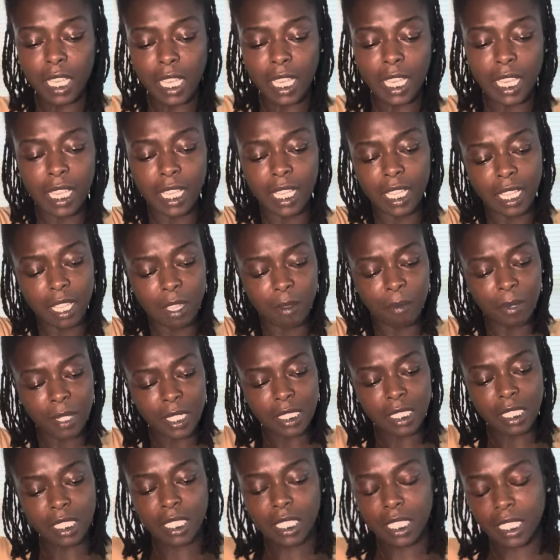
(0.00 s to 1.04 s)
And it
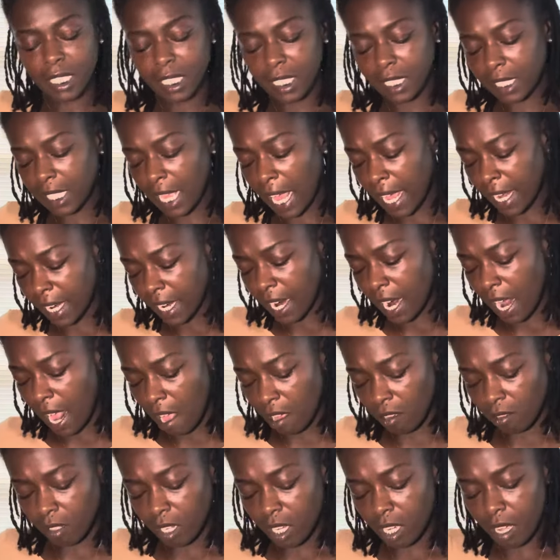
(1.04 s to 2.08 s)
wasn't the desired
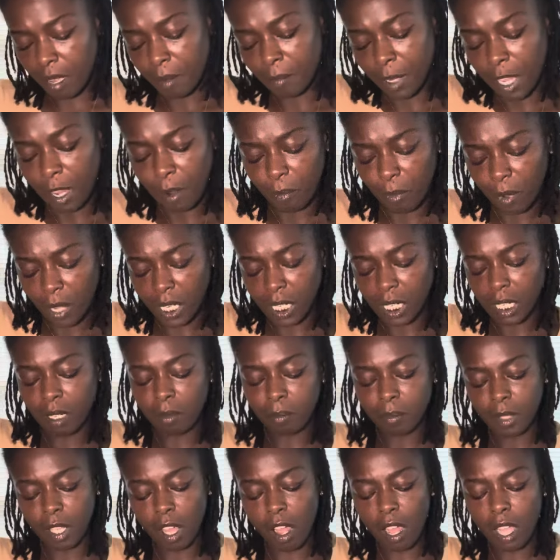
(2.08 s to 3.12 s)
outcome that one of
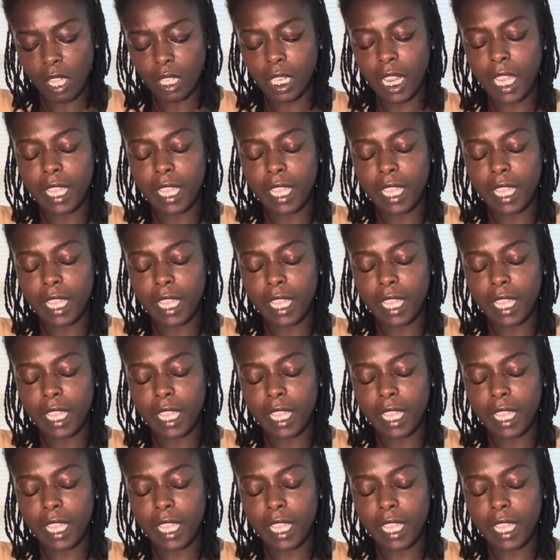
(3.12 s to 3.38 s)
them thought.